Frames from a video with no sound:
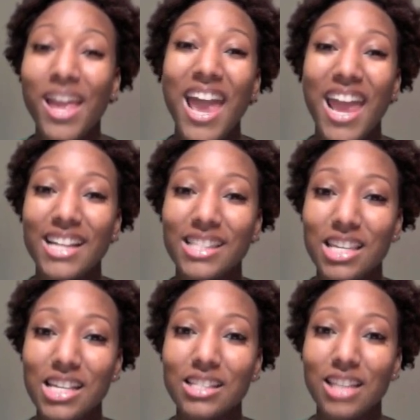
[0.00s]
and
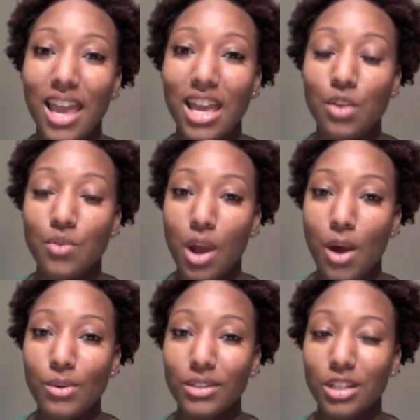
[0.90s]
then take
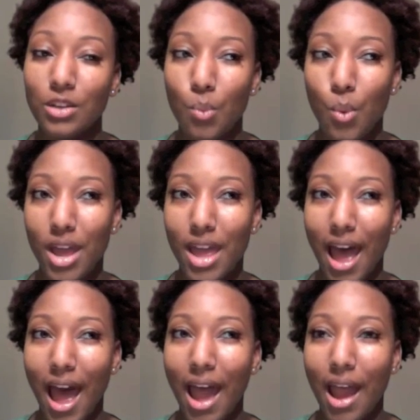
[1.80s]
note to what
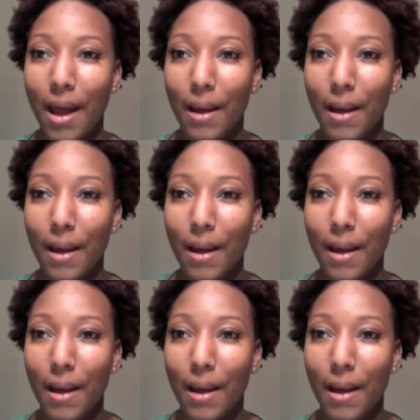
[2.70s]
I